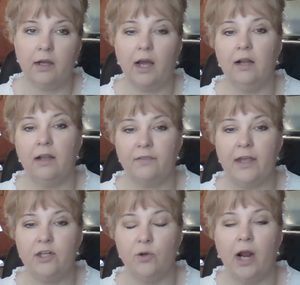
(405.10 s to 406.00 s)
kind of like
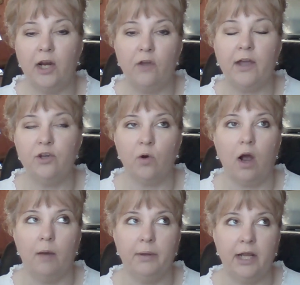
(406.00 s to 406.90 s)
they do. And I know they do a
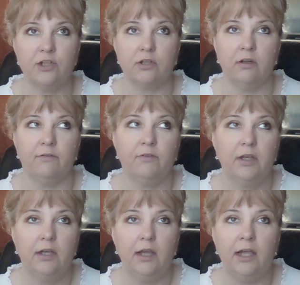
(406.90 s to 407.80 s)
combination of
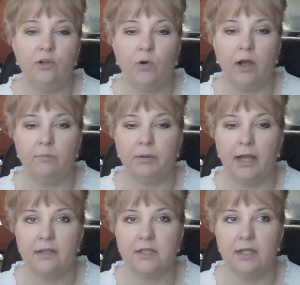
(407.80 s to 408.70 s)
in-ground
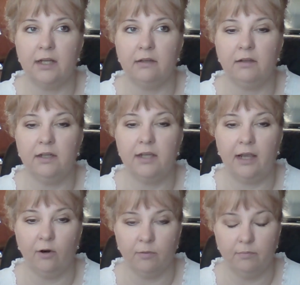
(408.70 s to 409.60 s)
planting and
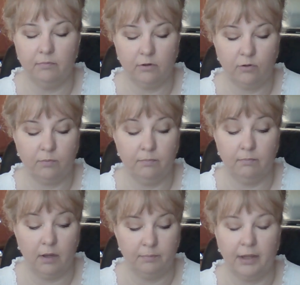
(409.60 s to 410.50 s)
container
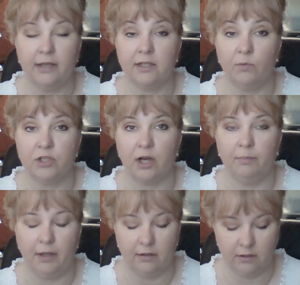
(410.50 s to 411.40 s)
planting, which I
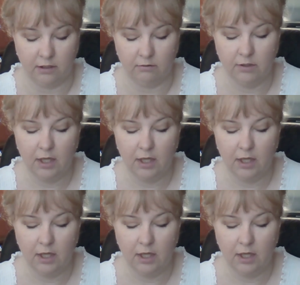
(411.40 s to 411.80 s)
plan to do.